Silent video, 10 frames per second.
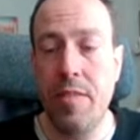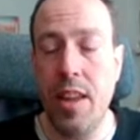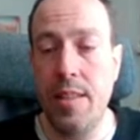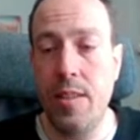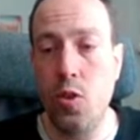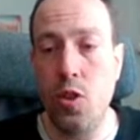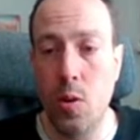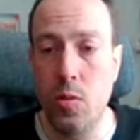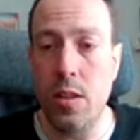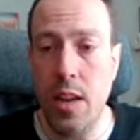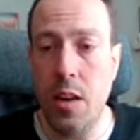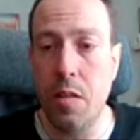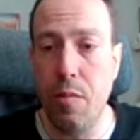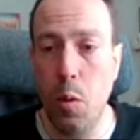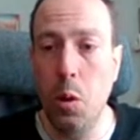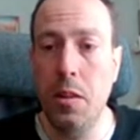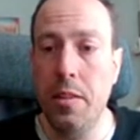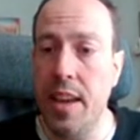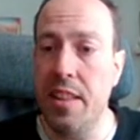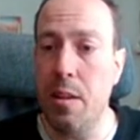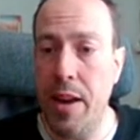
that you don't need a full data